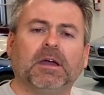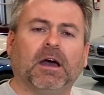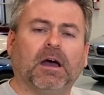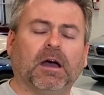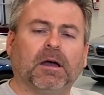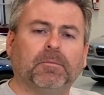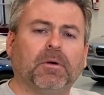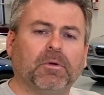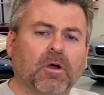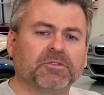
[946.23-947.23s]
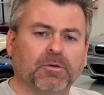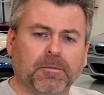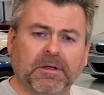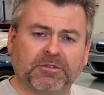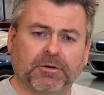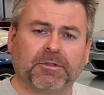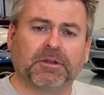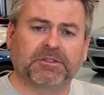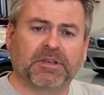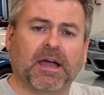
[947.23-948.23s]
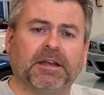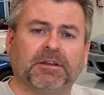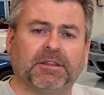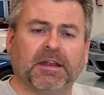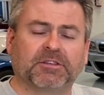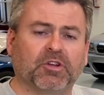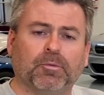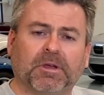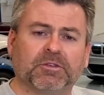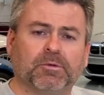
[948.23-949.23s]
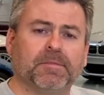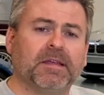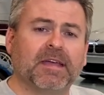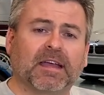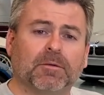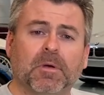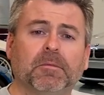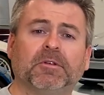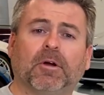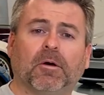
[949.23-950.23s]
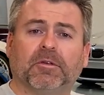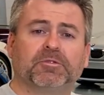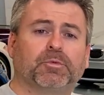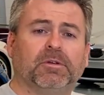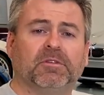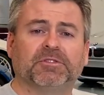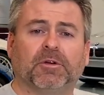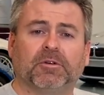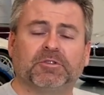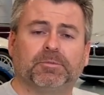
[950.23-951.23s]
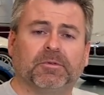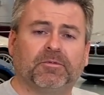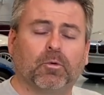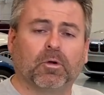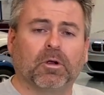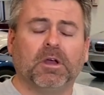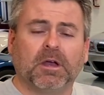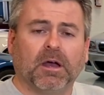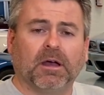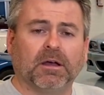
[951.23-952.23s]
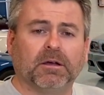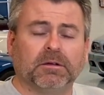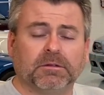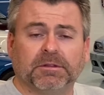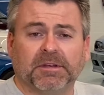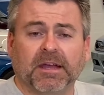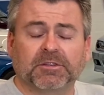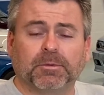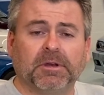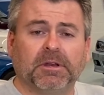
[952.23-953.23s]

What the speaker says: But we also want to make sure that it's guided to the next home because we made that commitment to all those previous owners before the next one.